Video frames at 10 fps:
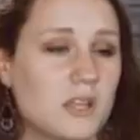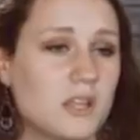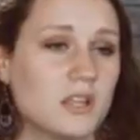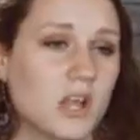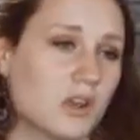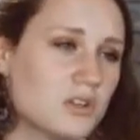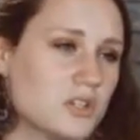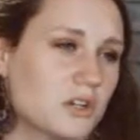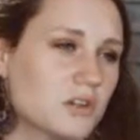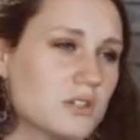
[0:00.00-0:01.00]
be an
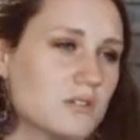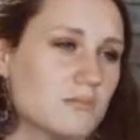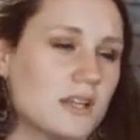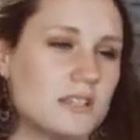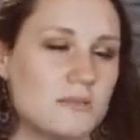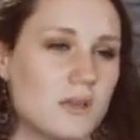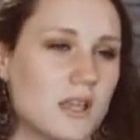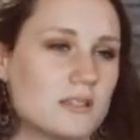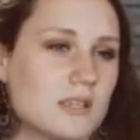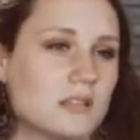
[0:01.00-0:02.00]
encourager to my
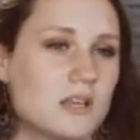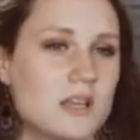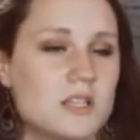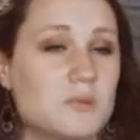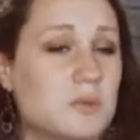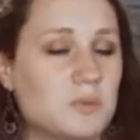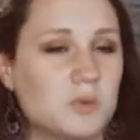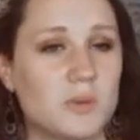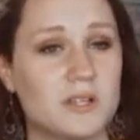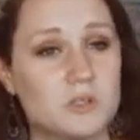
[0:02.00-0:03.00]
teammates and to people
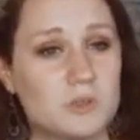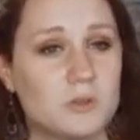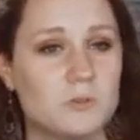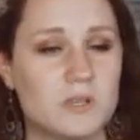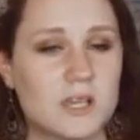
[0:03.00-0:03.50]
in my school,